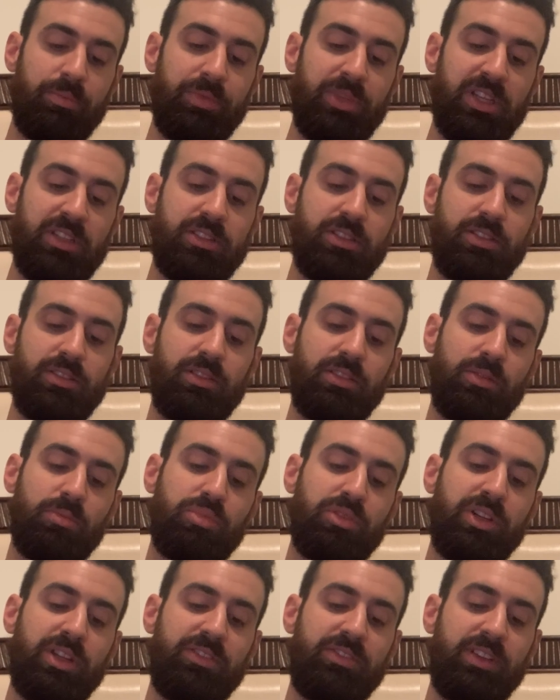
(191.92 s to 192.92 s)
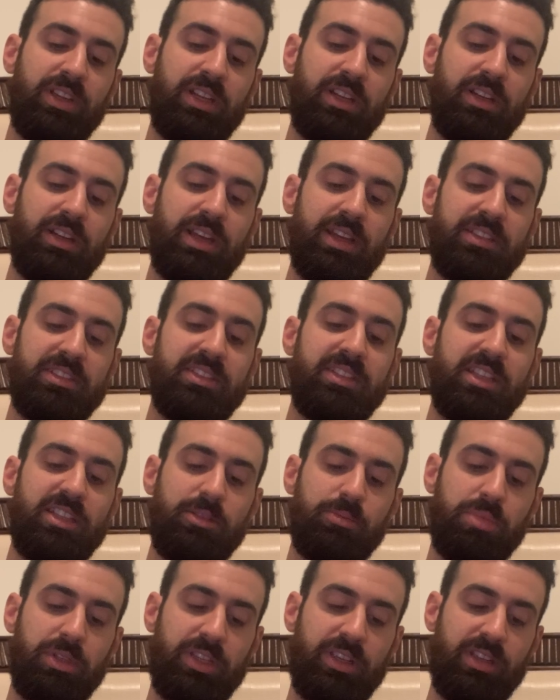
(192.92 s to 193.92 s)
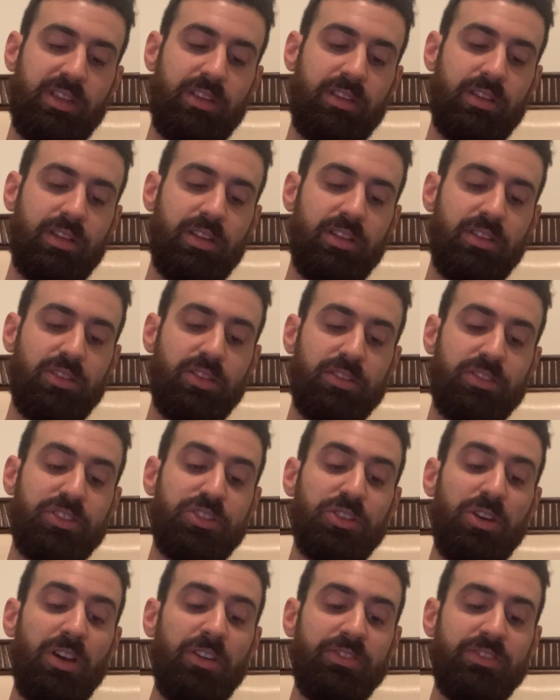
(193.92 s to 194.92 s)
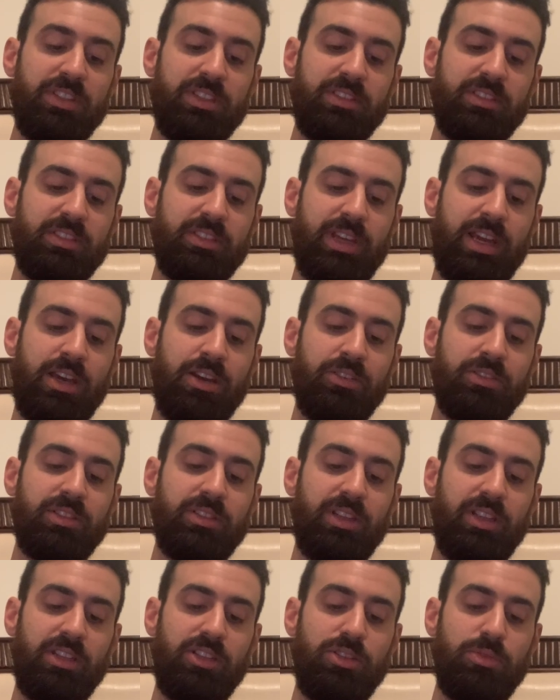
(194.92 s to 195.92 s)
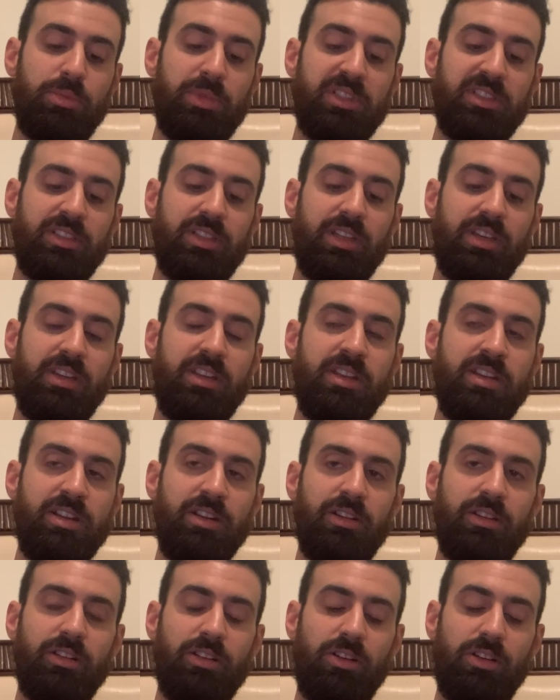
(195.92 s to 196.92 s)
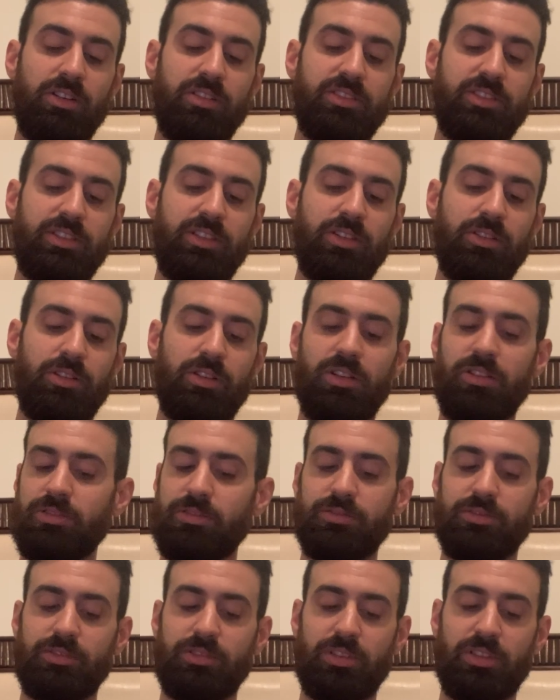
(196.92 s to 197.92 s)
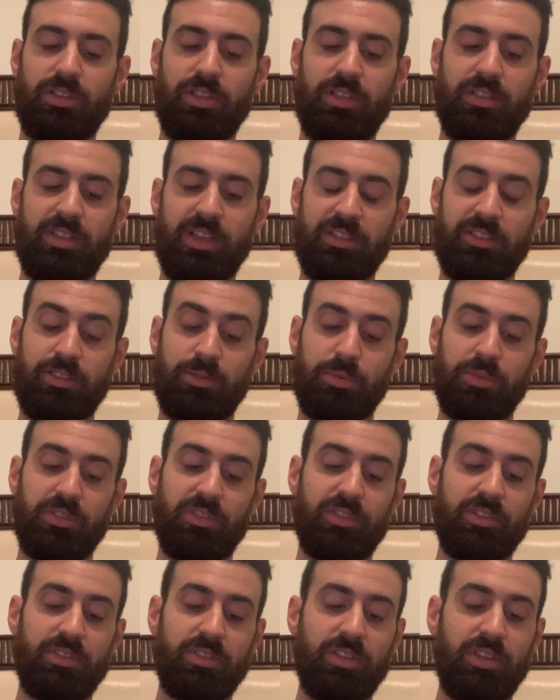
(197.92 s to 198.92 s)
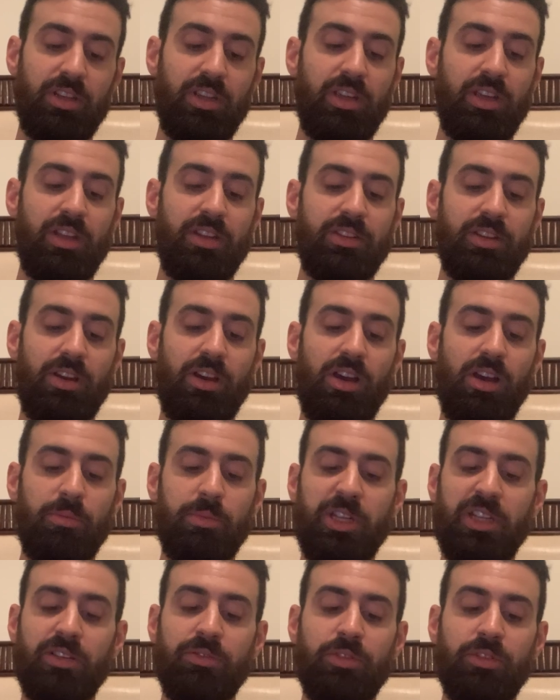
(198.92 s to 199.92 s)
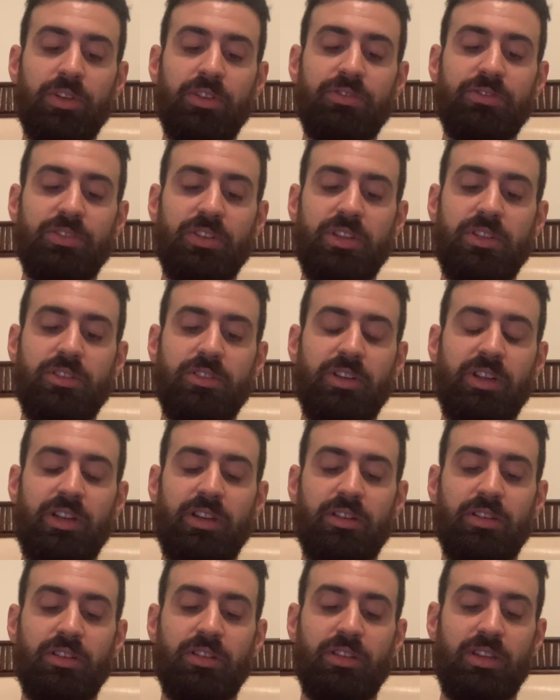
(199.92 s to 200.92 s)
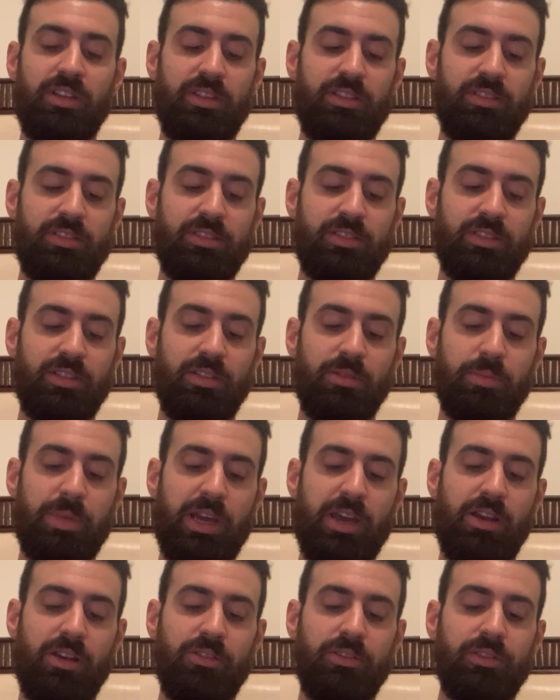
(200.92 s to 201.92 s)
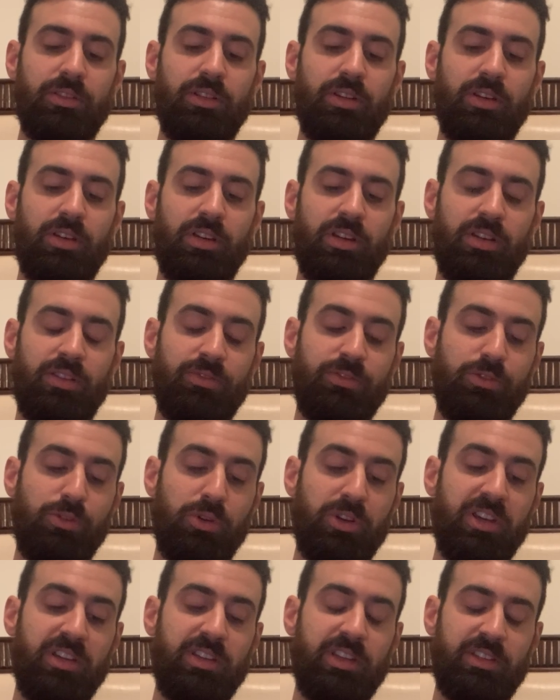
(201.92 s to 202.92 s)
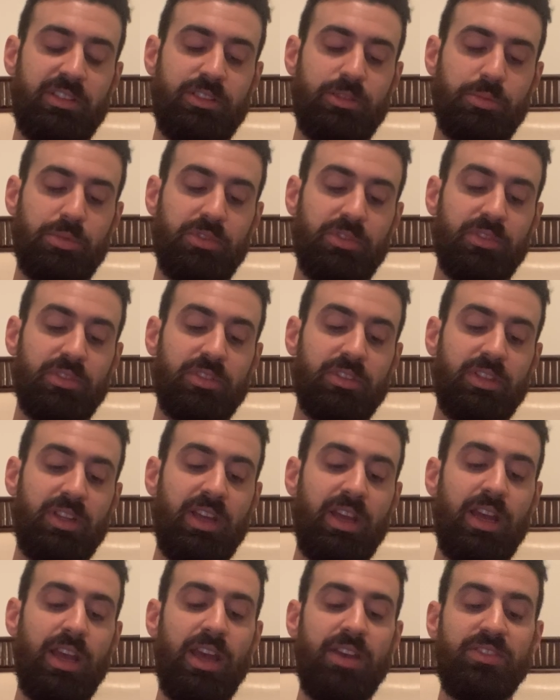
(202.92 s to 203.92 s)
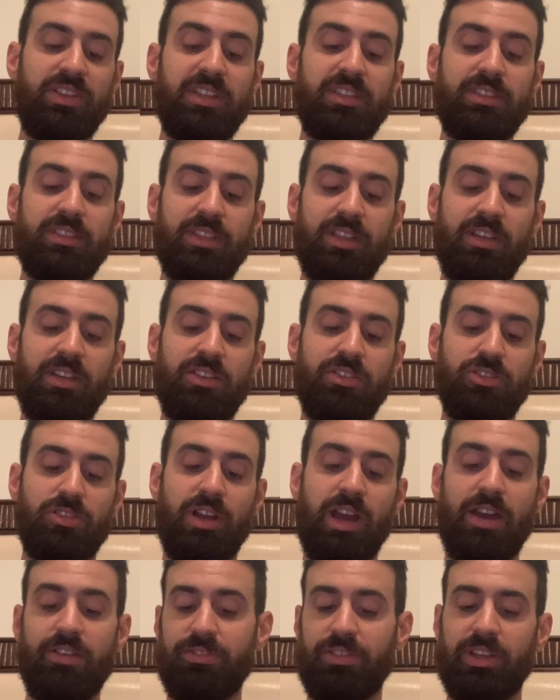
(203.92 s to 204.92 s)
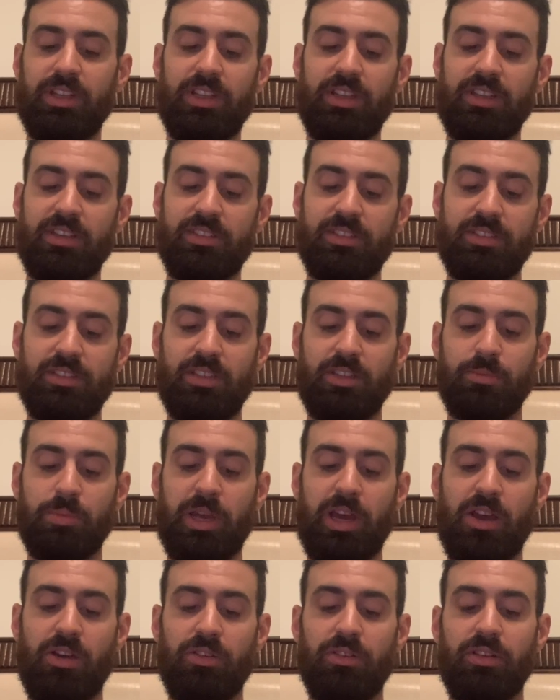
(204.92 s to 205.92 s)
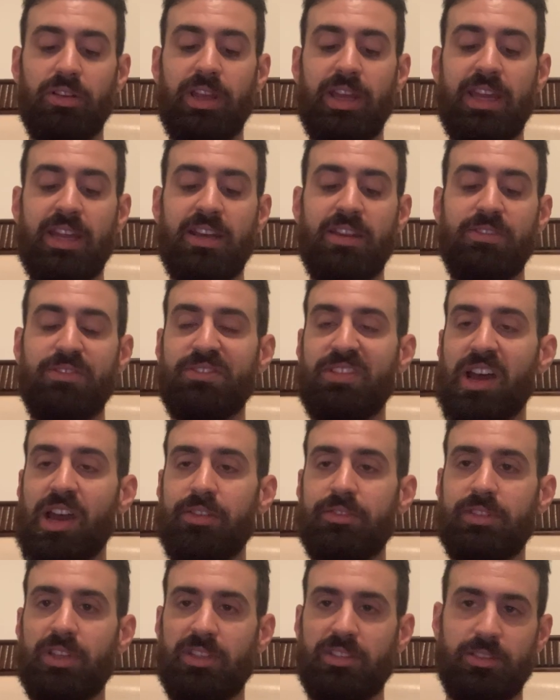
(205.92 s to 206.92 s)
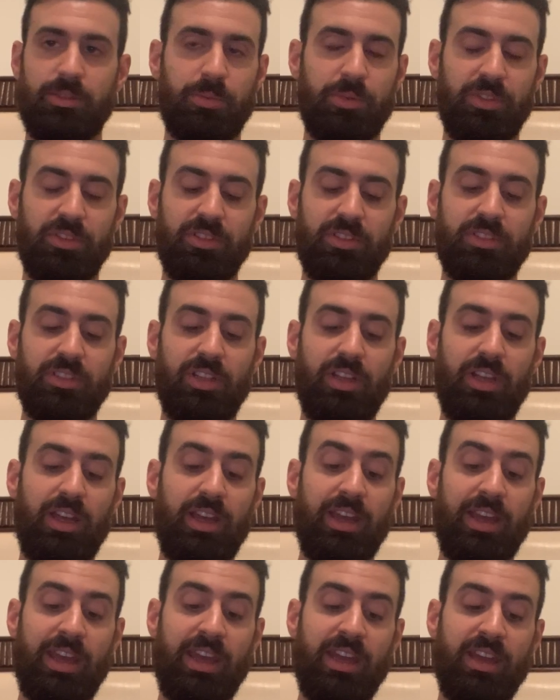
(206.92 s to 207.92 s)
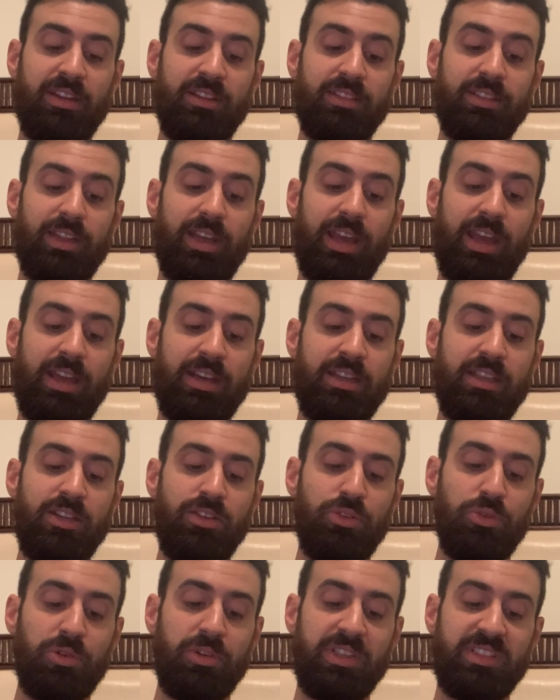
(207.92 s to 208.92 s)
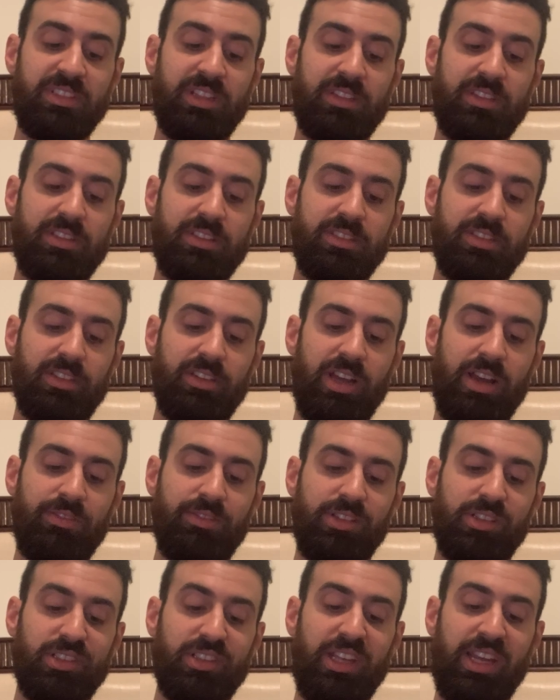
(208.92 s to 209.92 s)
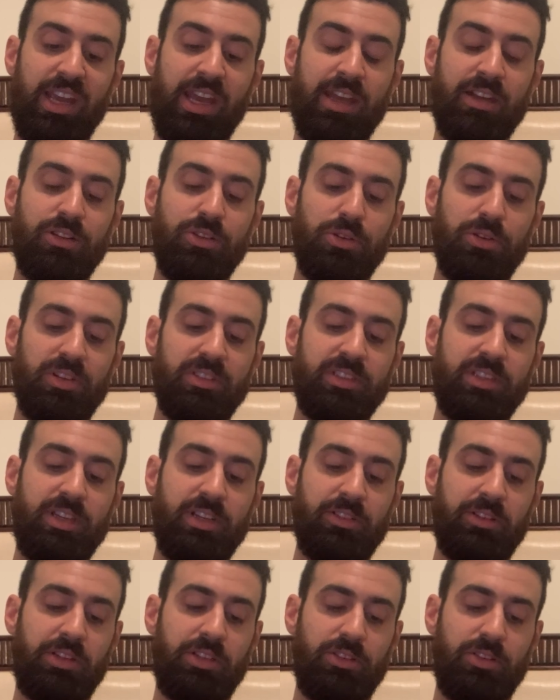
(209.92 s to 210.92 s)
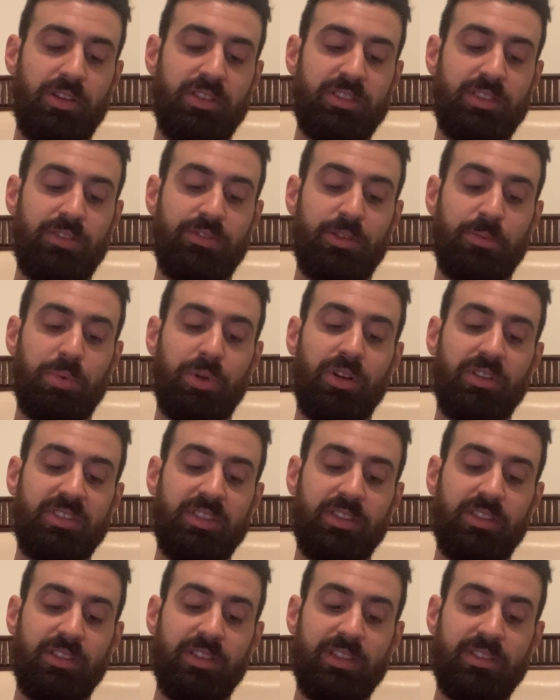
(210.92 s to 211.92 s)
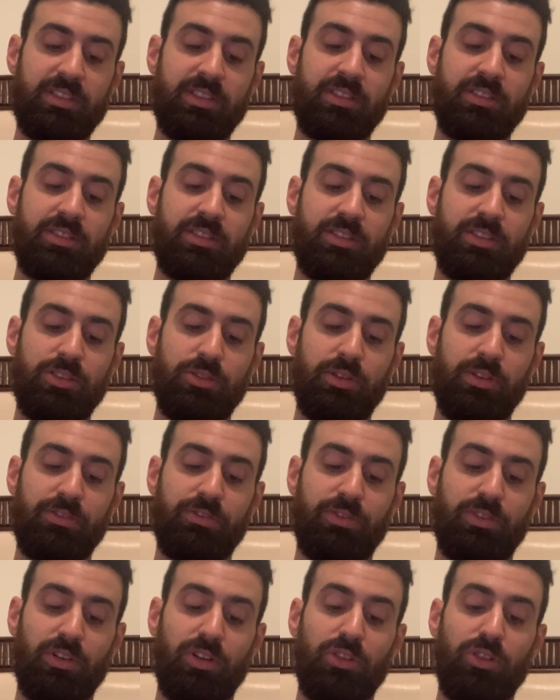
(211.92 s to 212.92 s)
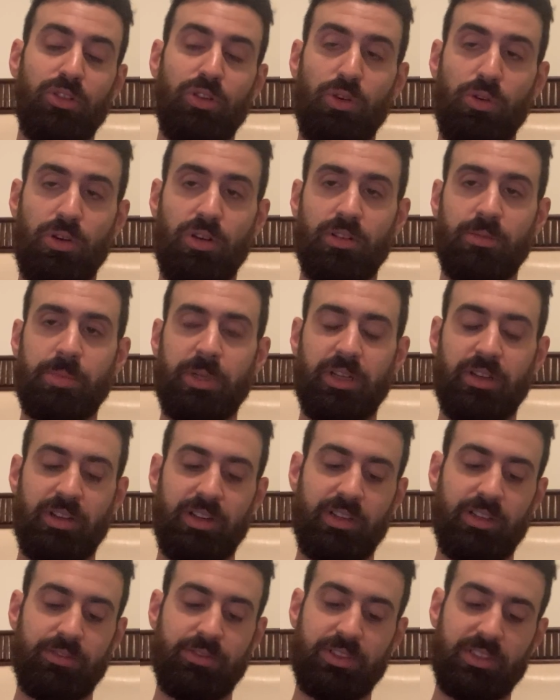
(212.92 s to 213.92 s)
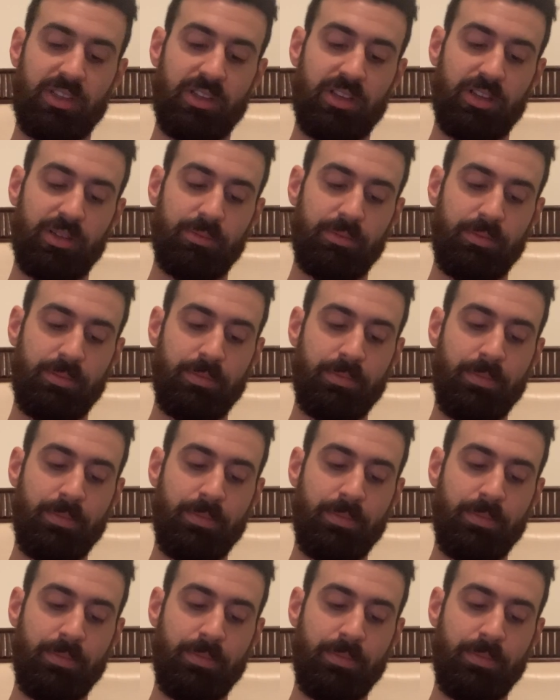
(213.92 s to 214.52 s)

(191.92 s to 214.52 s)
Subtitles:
It's abbreviated as dB. The softest sounds that humans can hear are 0 decibels. The humming of a refrigerator is about 40 decibels. Heavy city traffic is about 85 decibels. And any noise at this level can cause hearing loss if a person listens to it for a long period of time.